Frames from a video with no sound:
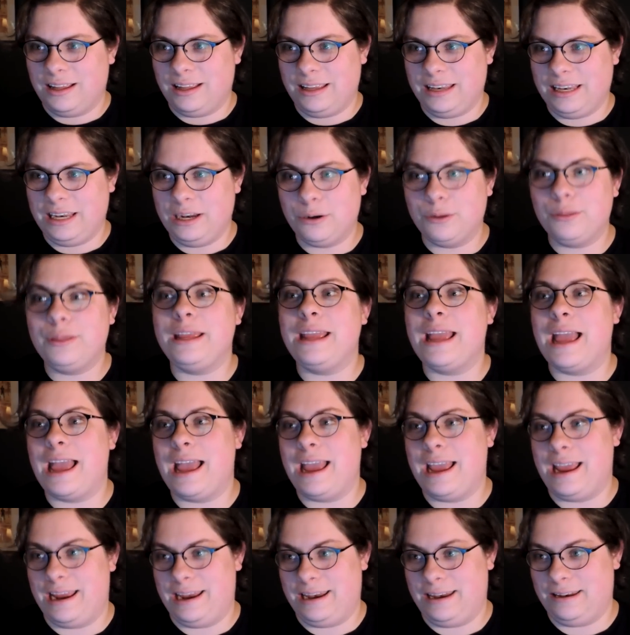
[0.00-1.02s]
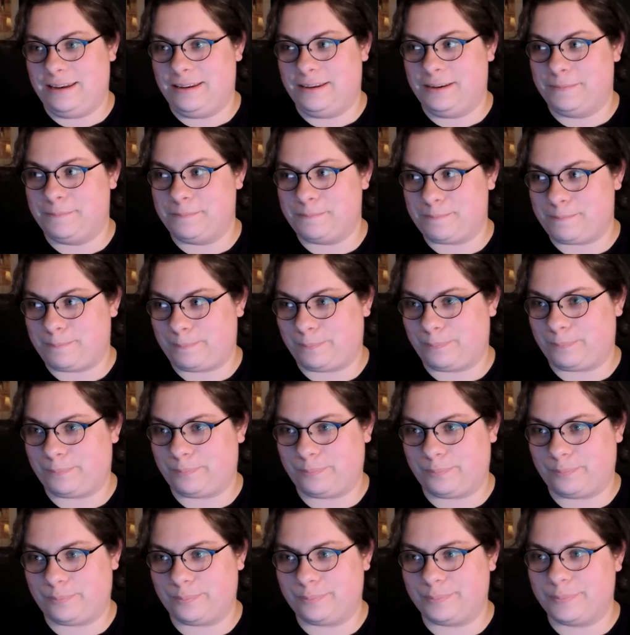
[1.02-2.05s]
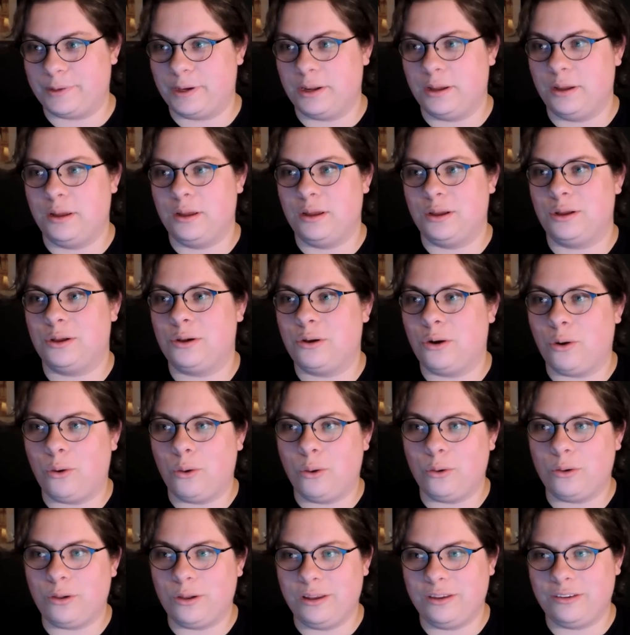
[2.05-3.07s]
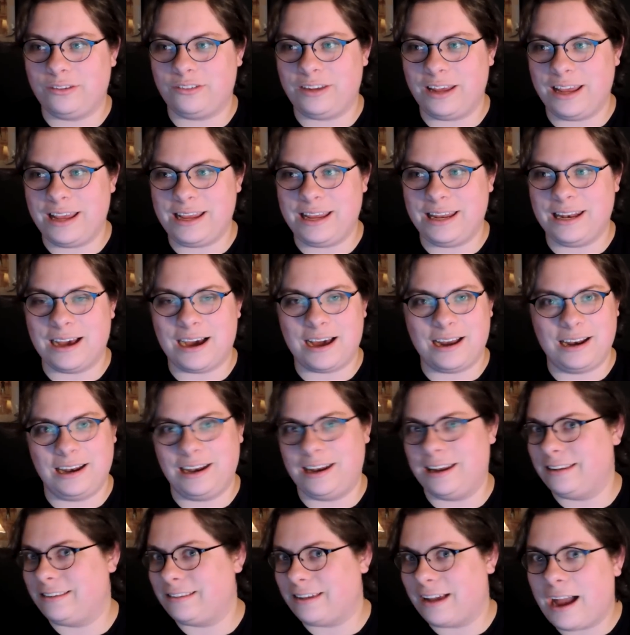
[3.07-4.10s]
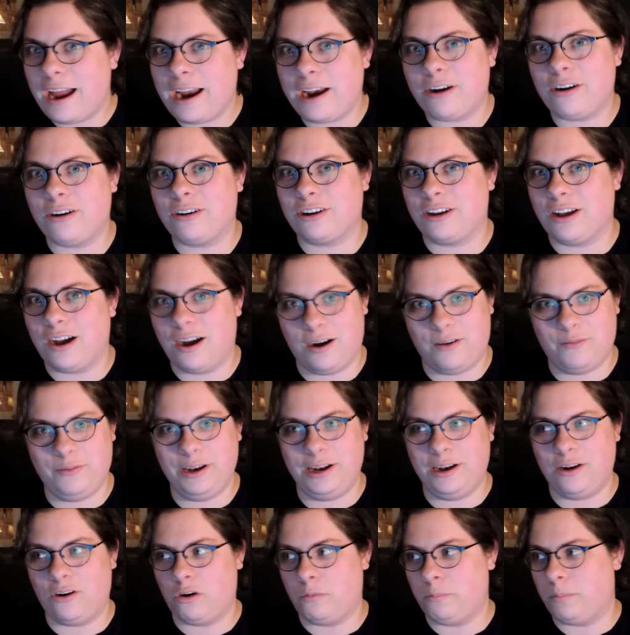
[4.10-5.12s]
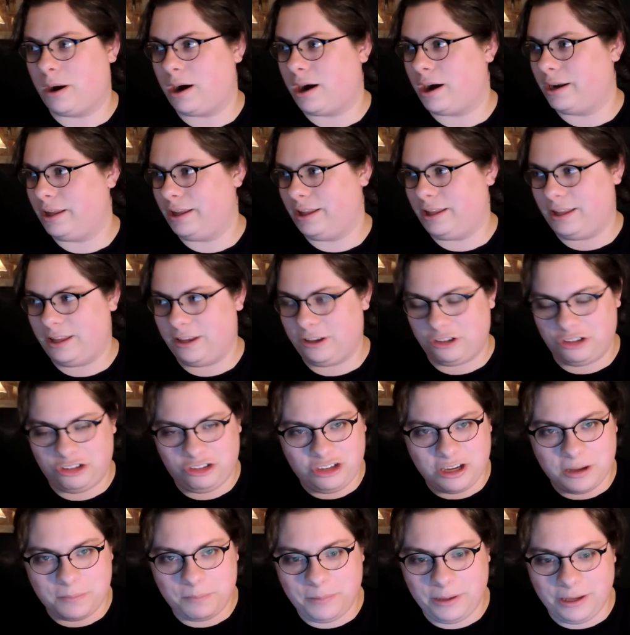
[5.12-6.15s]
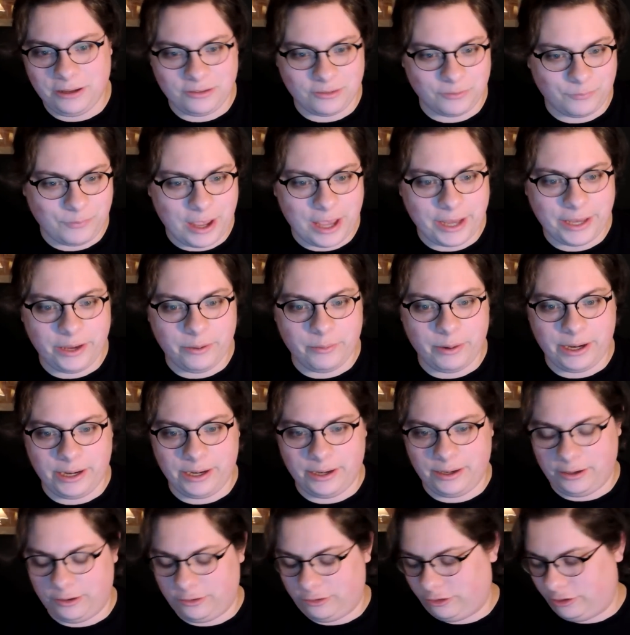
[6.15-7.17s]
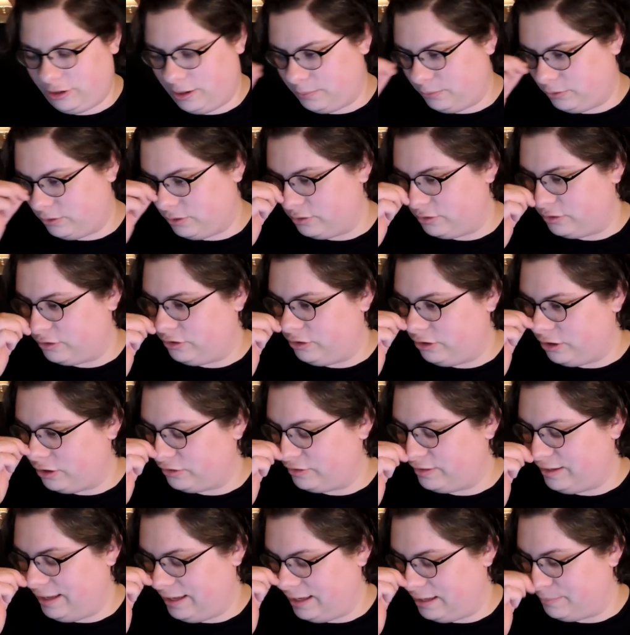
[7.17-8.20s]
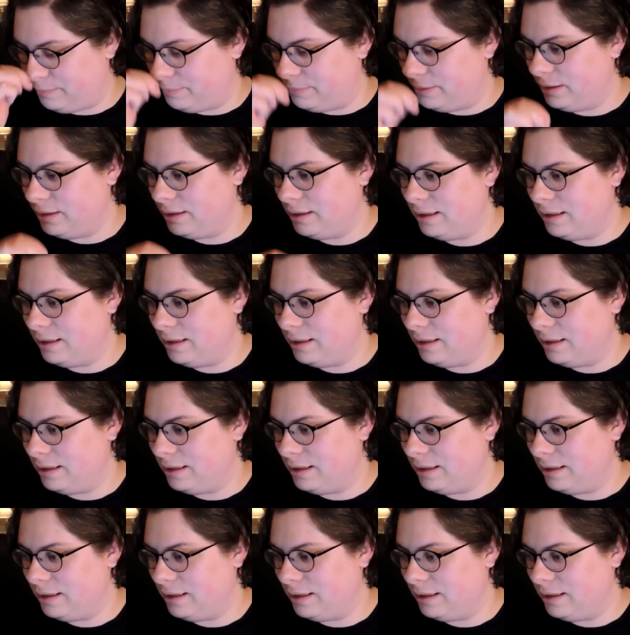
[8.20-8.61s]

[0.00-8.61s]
Near the end, Cole is taking on an entire Covenant armada. His ship, he's evacuated his ship, so it's just him.